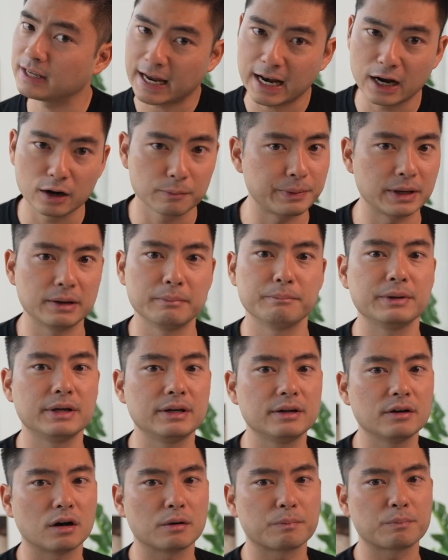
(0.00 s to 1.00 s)

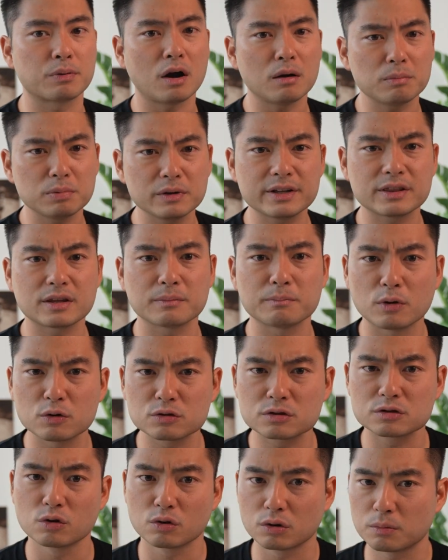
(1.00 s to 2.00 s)
Airbnb are probably the
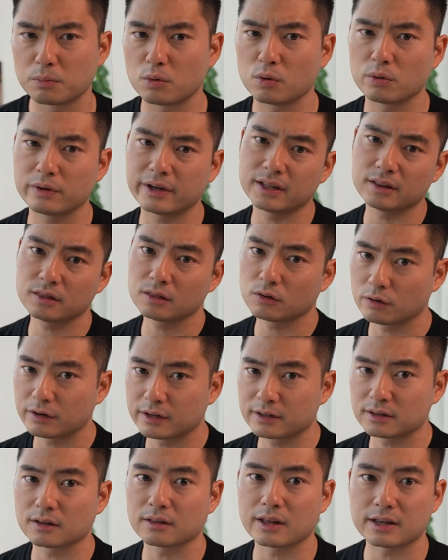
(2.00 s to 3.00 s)
most notable in
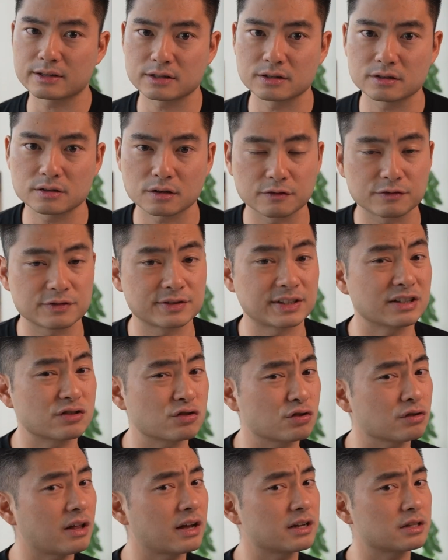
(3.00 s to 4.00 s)
learning the lessons of
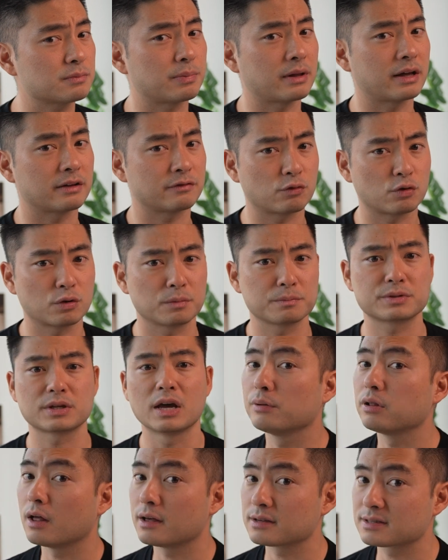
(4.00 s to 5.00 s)
centralized platforms
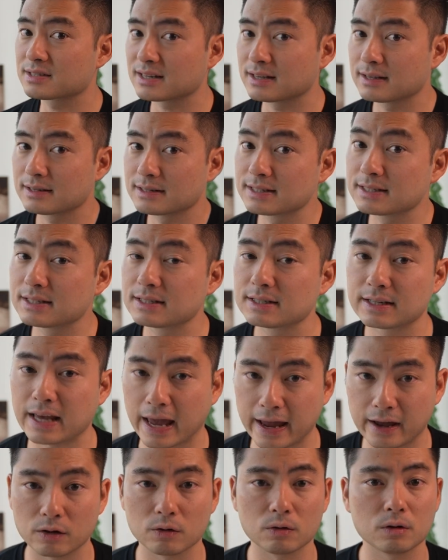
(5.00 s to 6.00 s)
plus
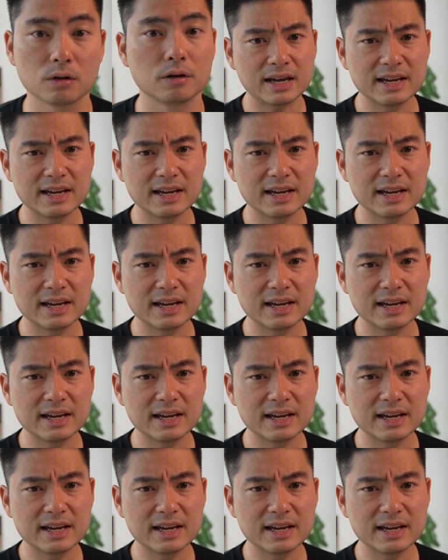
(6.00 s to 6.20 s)
scale.